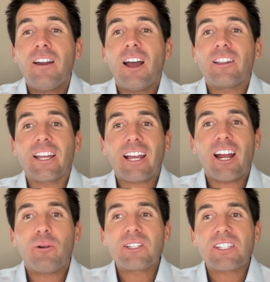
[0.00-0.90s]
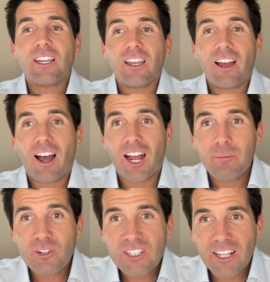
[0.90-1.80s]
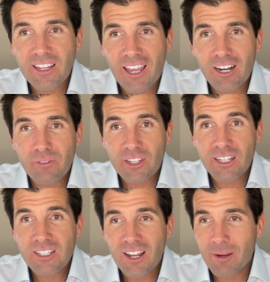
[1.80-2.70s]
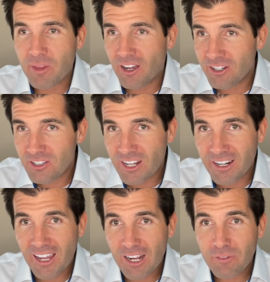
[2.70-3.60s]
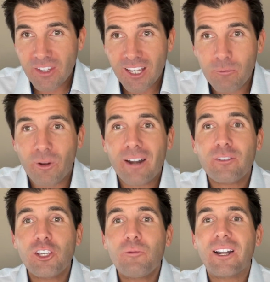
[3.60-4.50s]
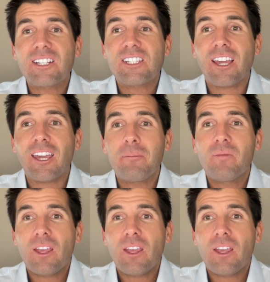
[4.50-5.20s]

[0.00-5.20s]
like I always say, I'm your daily advocate, I'm the underdog advocate, whatever you want to say.